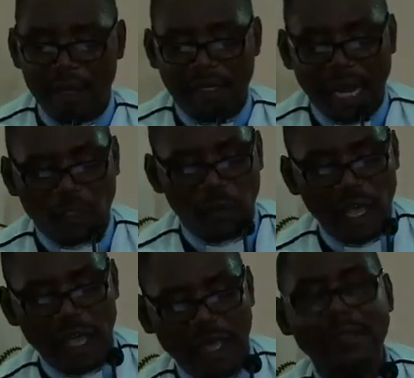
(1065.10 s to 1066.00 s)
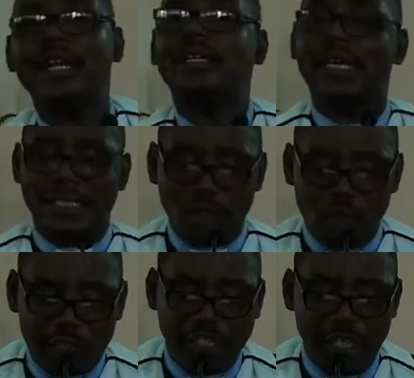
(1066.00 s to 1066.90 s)
that we are under the
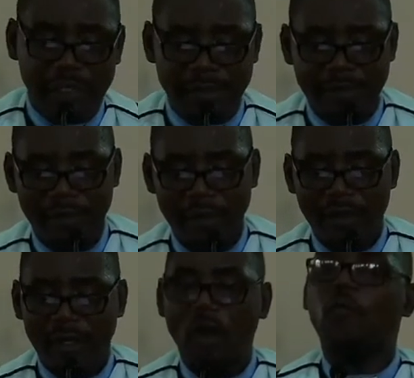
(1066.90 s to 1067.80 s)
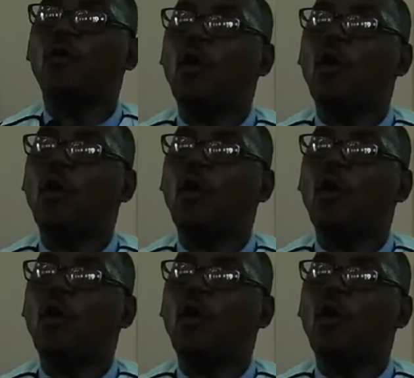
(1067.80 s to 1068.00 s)
delusion of